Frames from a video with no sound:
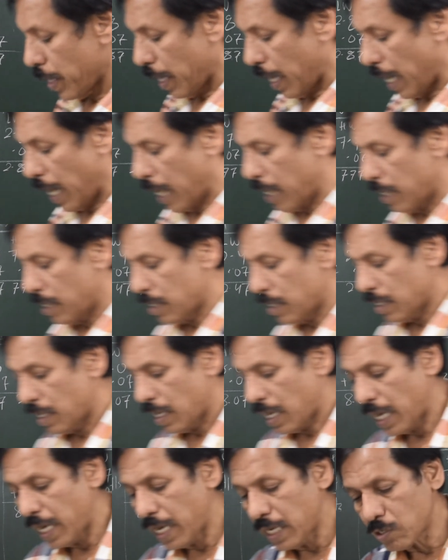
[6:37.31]
And
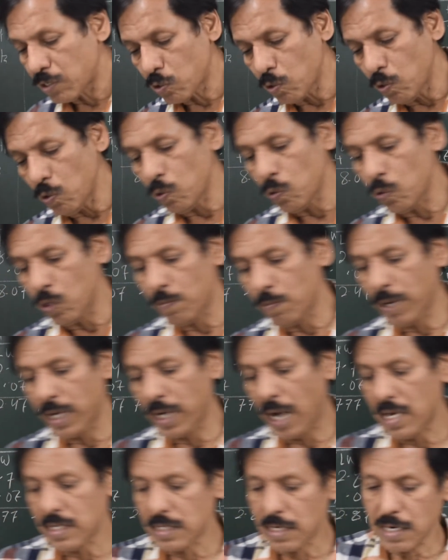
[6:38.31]
I had told you in my
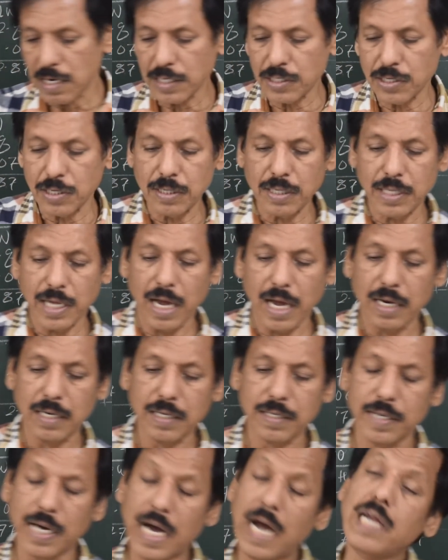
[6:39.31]
last lecture that
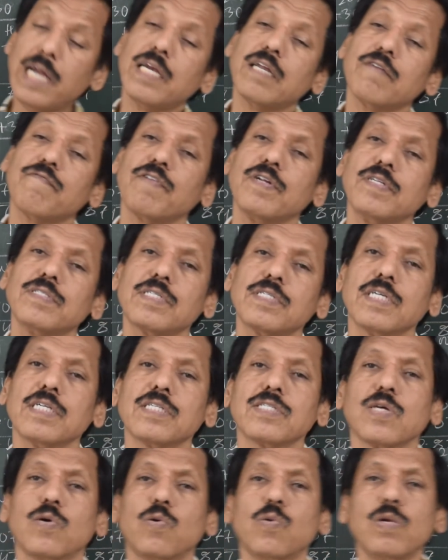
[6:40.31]
height difference
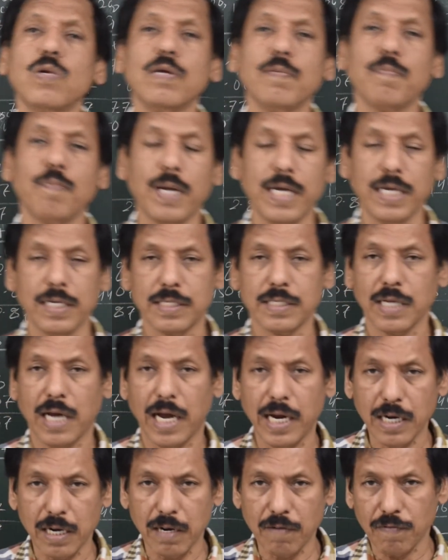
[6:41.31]
is the only place,
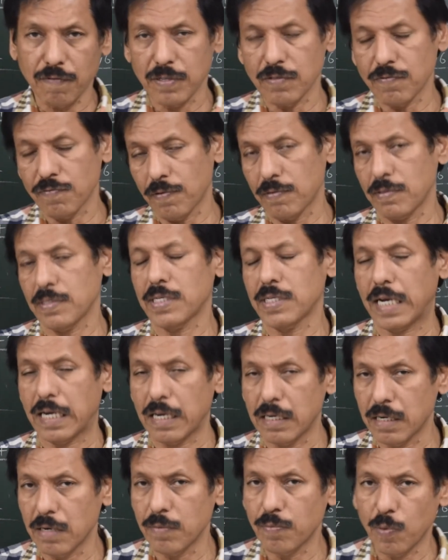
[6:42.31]
height difference for the
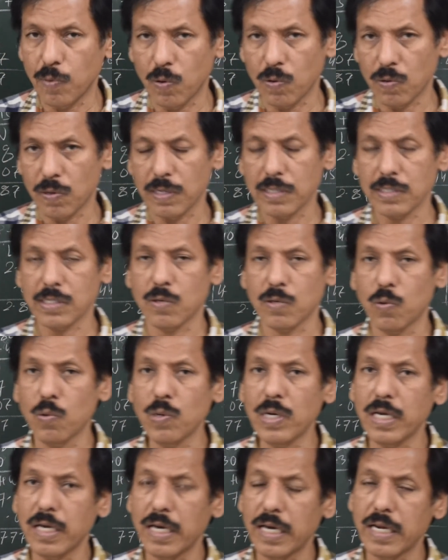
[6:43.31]
secondary port is the
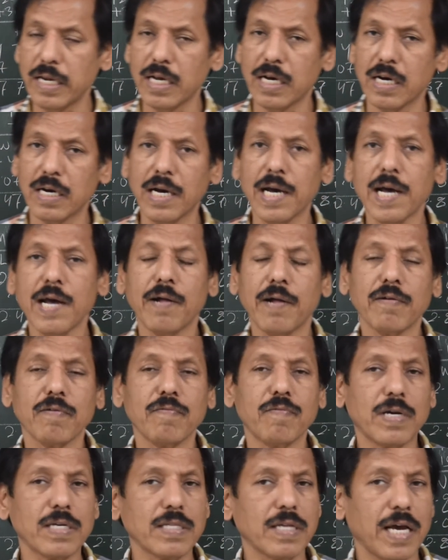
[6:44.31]
only area
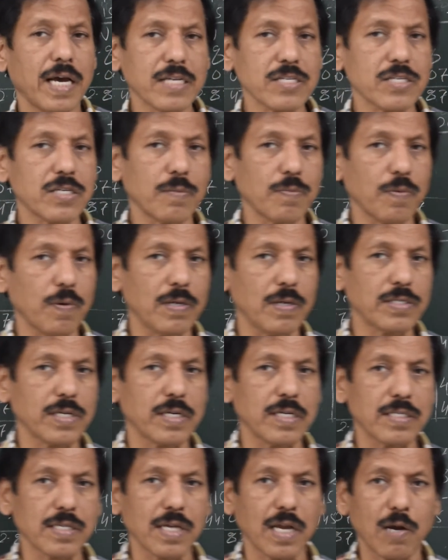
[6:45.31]
where the extrapolation
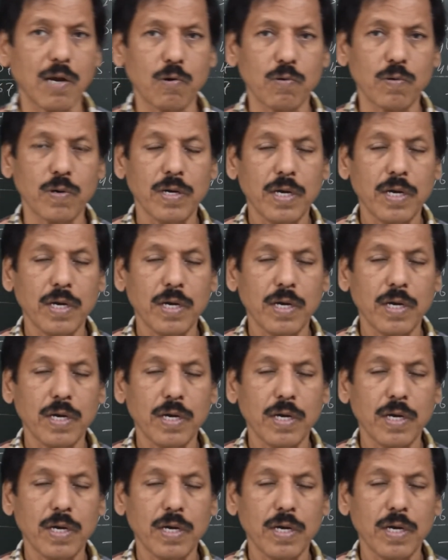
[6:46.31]
is allowed.